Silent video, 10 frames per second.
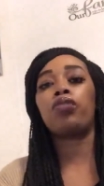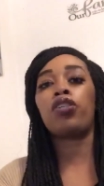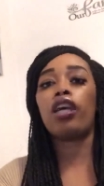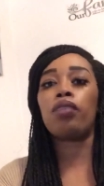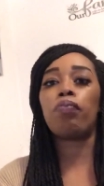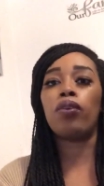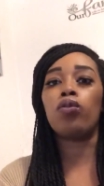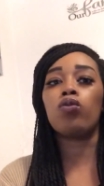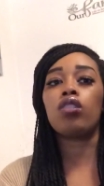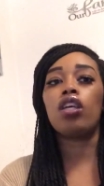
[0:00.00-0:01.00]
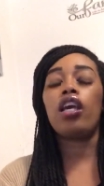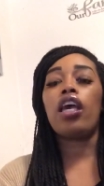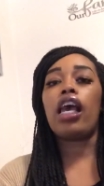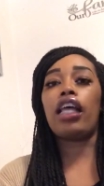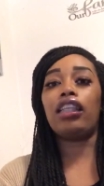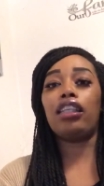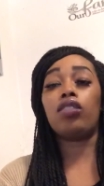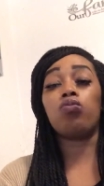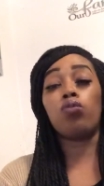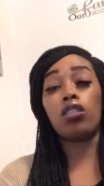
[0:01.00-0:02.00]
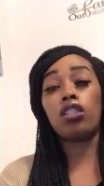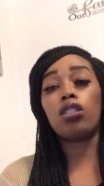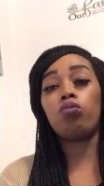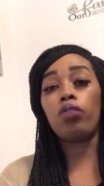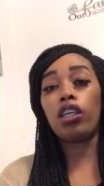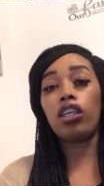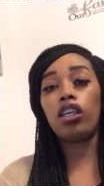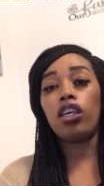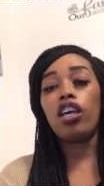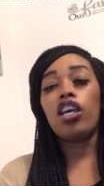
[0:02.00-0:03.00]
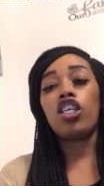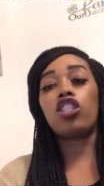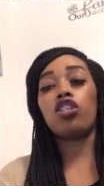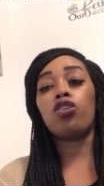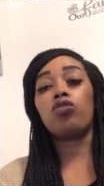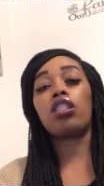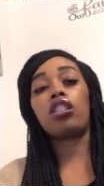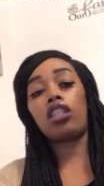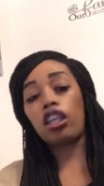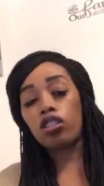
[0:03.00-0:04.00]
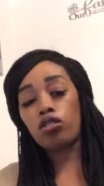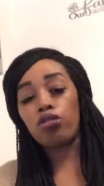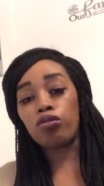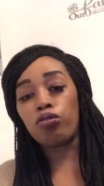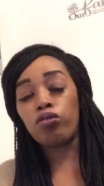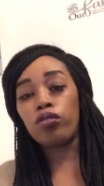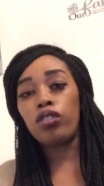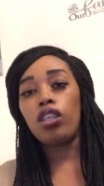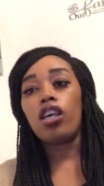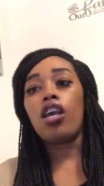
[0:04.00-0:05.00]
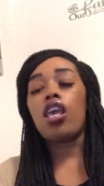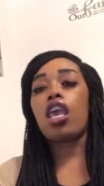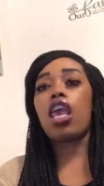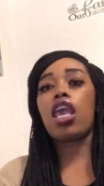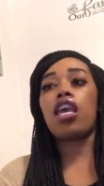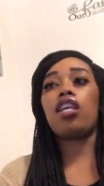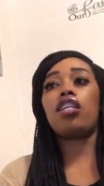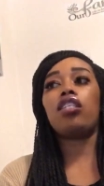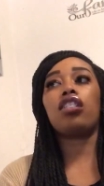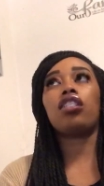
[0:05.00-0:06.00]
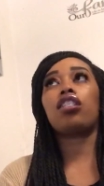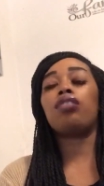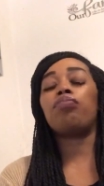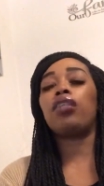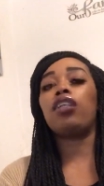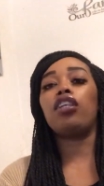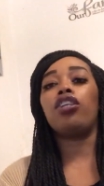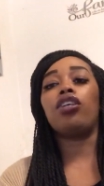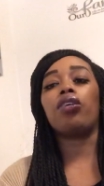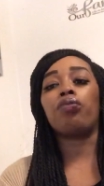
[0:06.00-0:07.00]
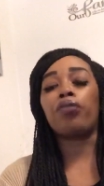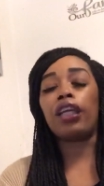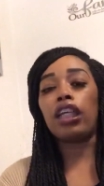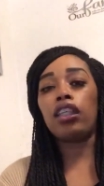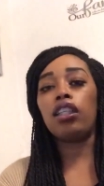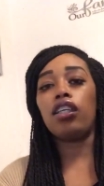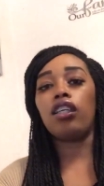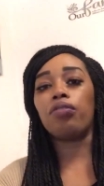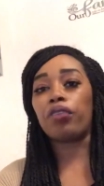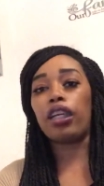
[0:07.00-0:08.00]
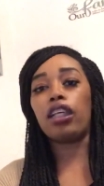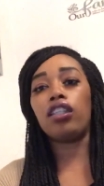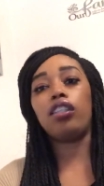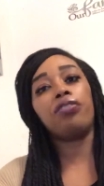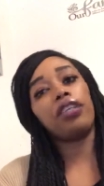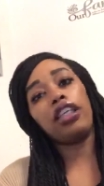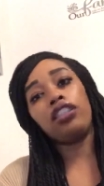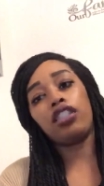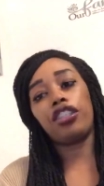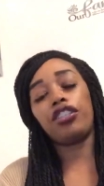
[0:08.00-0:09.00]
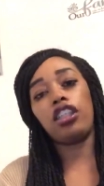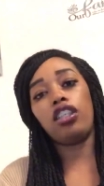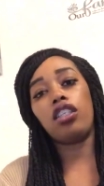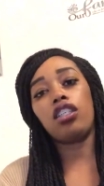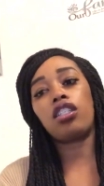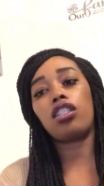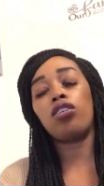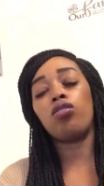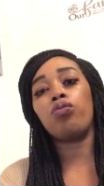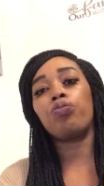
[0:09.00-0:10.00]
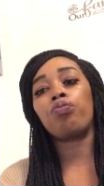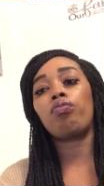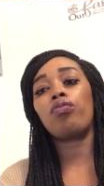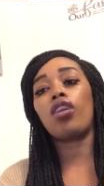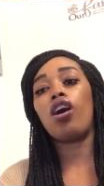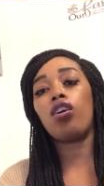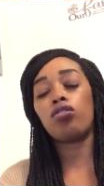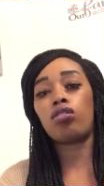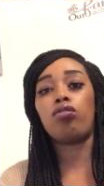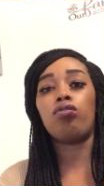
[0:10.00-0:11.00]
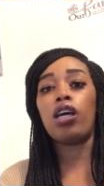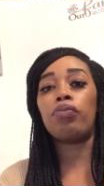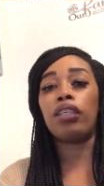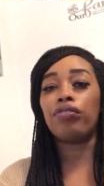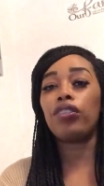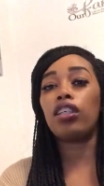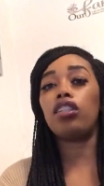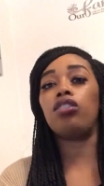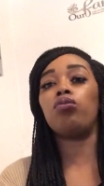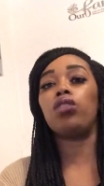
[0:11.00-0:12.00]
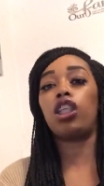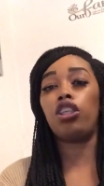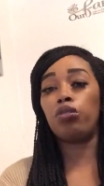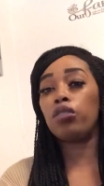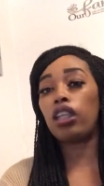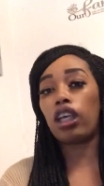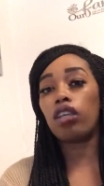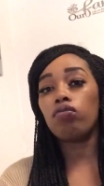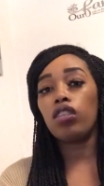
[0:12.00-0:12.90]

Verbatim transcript: try to post at least once a week. So stay tuned and it's just gonna be a great great great journey so also I'm definitely gonna do a Q&A